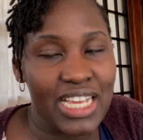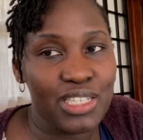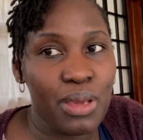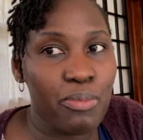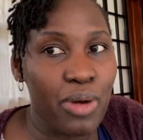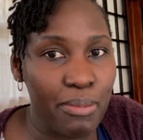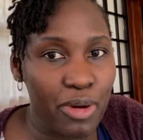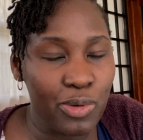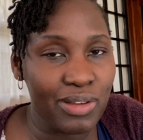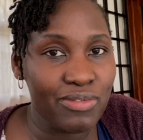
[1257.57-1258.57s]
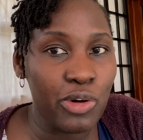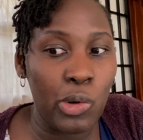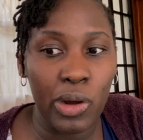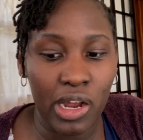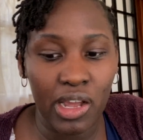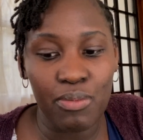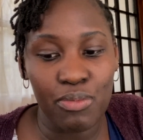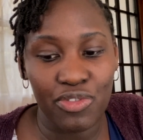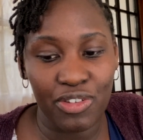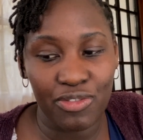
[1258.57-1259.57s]
as my primary one for work
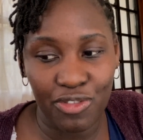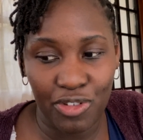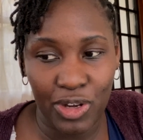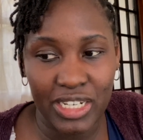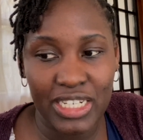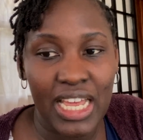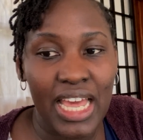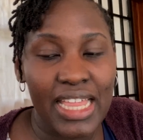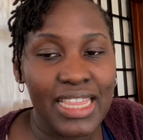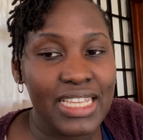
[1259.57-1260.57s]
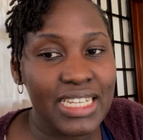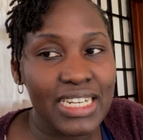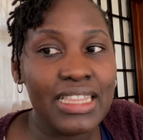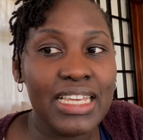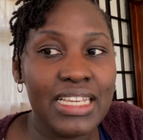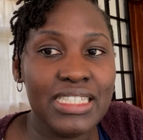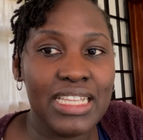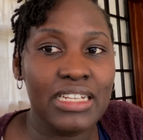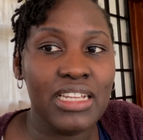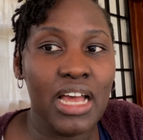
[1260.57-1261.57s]
moving forward. There's certain things
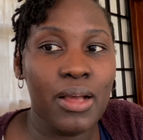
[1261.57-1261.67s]
that